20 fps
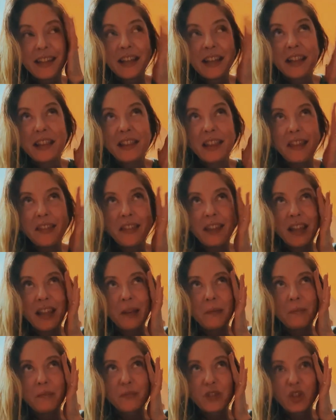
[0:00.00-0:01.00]
they think
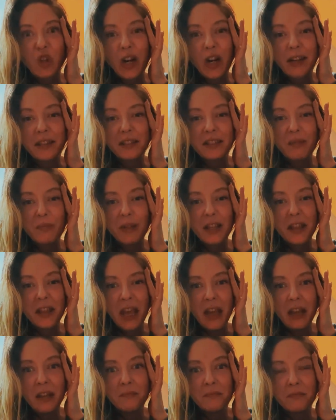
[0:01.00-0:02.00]
I'm trying to be
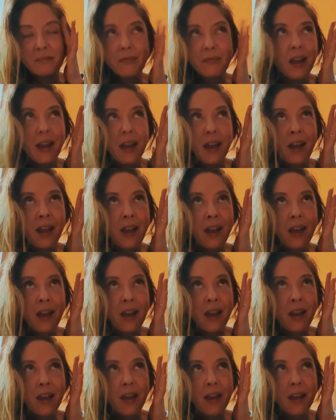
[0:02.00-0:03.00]
them.
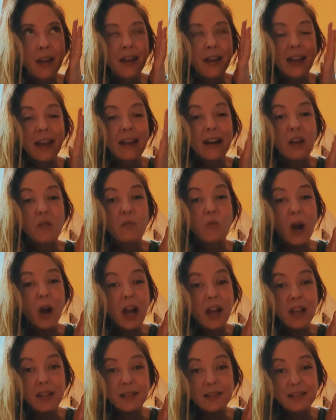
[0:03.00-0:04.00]
And I
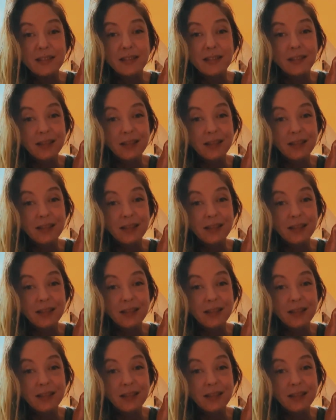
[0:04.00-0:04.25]
was,